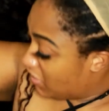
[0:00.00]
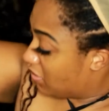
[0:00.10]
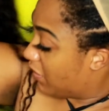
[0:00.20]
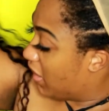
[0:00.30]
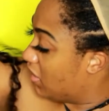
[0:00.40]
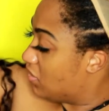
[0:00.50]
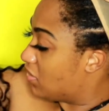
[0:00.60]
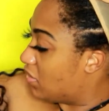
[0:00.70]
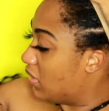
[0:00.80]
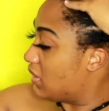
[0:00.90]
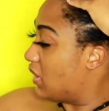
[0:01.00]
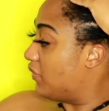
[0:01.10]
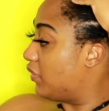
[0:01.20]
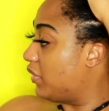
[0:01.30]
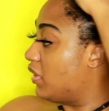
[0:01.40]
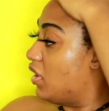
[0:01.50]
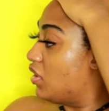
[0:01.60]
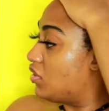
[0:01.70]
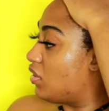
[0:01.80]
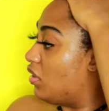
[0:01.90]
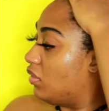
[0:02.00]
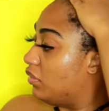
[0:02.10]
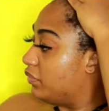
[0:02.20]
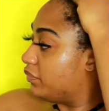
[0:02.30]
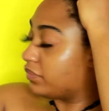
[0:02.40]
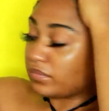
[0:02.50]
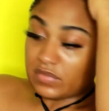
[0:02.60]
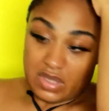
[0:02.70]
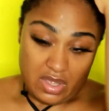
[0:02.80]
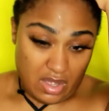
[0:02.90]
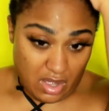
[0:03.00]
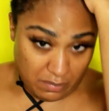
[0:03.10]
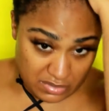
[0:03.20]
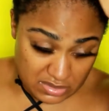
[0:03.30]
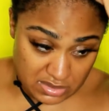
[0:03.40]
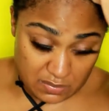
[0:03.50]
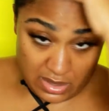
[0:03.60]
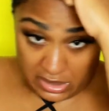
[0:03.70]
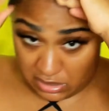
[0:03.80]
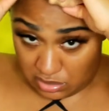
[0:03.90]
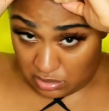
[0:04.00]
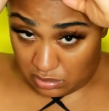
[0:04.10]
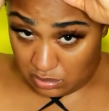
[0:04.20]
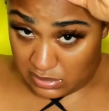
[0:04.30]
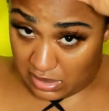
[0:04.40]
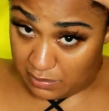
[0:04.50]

up my edges. I don't have time for it. So I'm gonna see what I can do and I'll